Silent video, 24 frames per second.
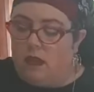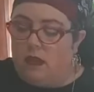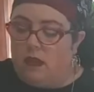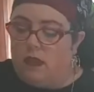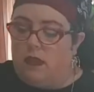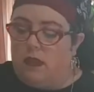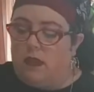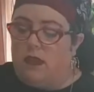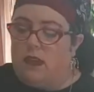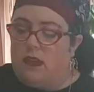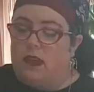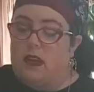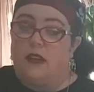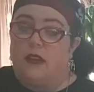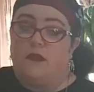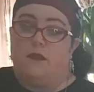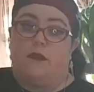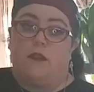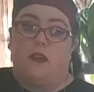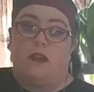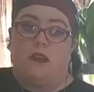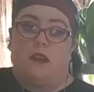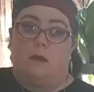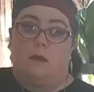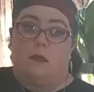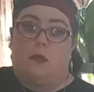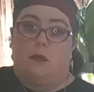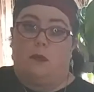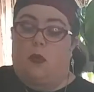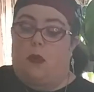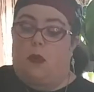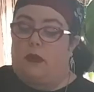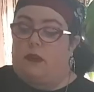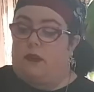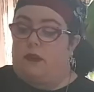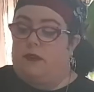need for a double
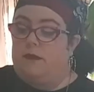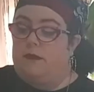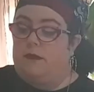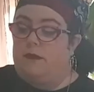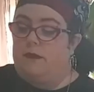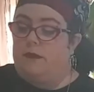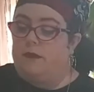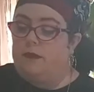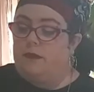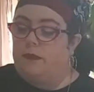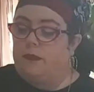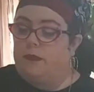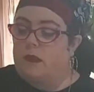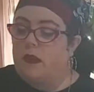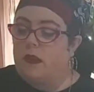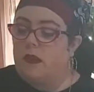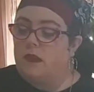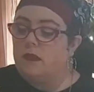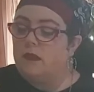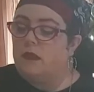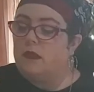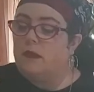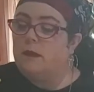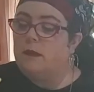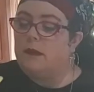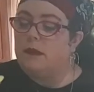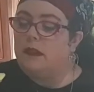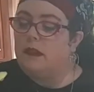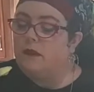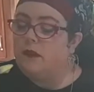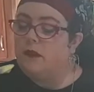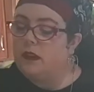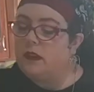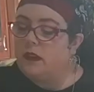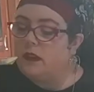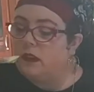boiler. So let me give
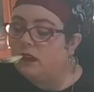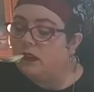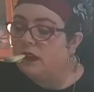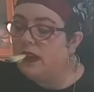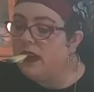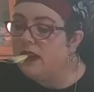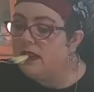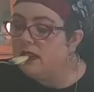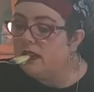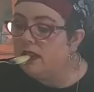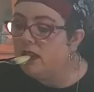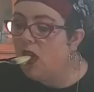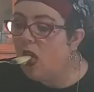it a little taste.